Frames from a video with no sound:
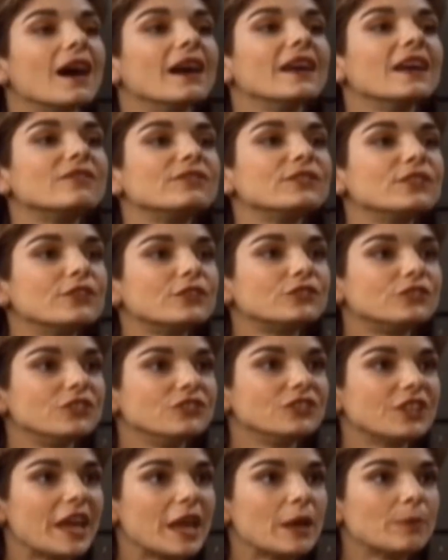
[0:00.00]
I have looked
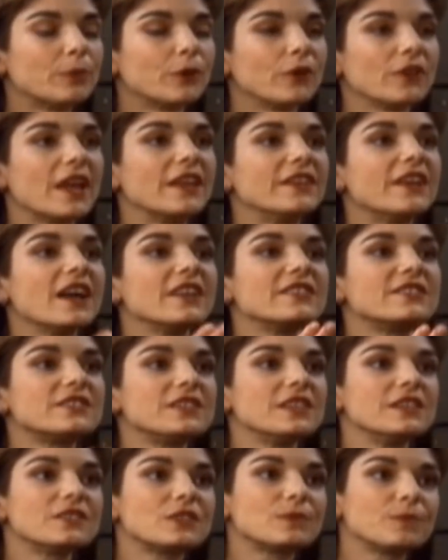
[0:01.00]
into April, and I
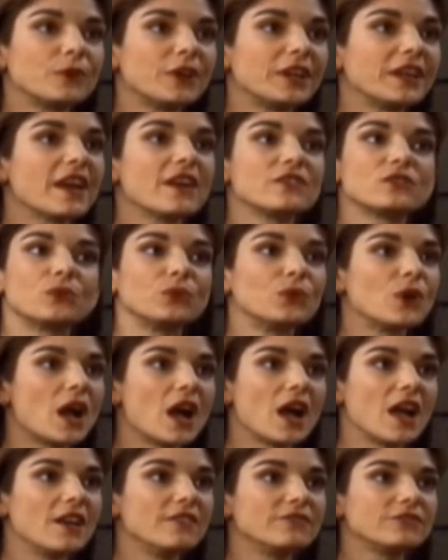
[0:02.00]
see spring has
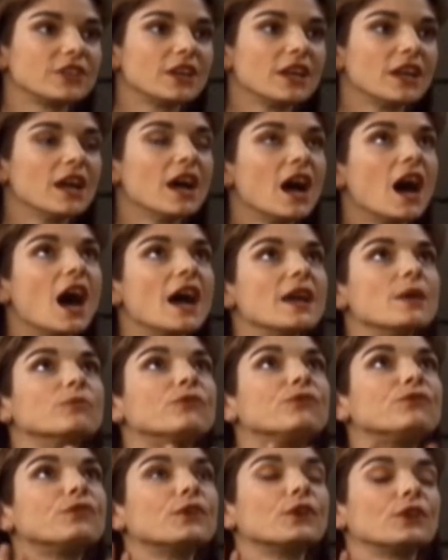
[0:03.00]
arrived. I am
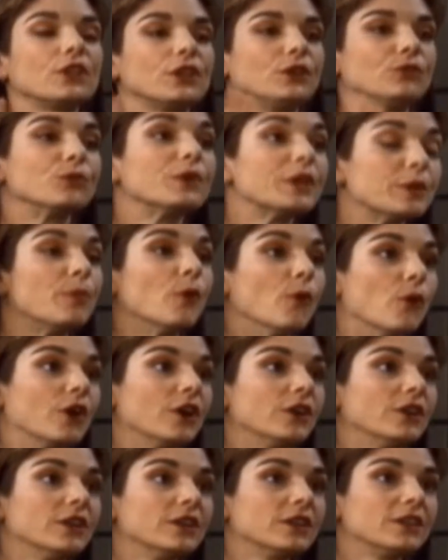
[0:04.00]
fertile and
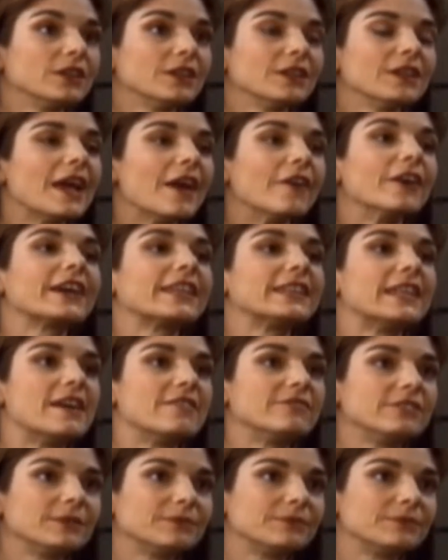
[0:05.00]
reborn. Mm. Eric Lev.